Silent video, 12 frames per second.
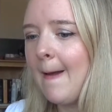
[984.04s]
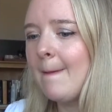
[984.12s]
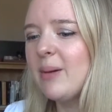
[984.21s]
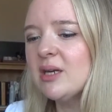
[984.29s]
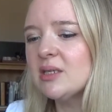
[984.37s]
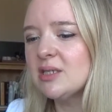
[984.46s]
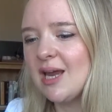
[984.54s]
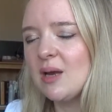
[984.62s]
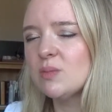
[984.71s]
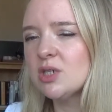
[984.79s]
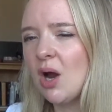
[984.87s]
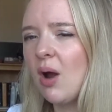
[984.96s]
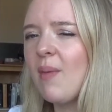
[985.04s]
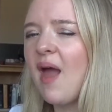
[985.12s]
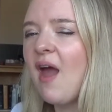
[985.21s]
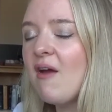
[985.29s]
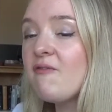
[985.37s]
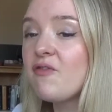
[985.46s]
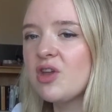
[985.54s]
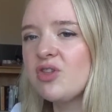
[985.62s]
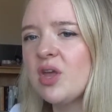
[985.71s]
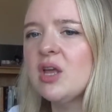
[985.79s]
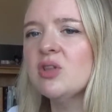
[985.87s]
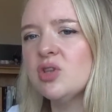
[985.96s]
but at the same time,
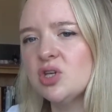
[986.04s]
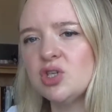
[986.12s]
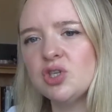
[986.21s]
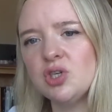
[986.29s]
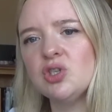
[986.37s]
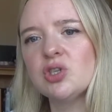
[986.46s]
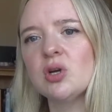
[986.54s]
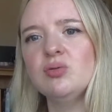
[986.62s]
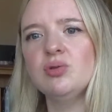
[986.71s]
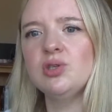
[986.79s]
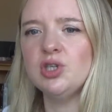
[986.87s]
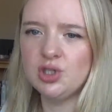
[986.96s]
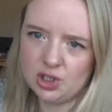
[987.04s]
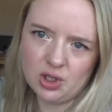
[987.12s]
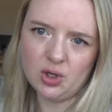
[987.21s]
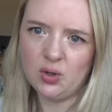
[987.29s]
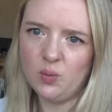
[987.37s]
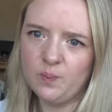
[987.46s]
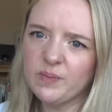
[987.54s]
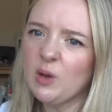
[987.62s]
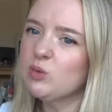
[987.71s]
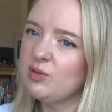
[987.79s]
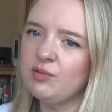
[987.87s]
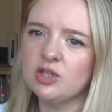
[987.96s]
everything that she chose to do
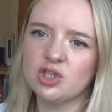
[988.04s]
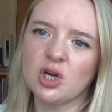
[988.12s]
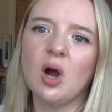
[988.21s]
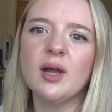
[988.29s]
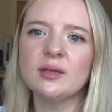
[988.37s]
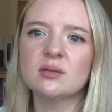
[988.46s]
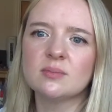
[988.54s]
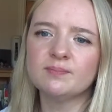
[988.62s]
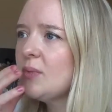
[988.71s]
was for the child.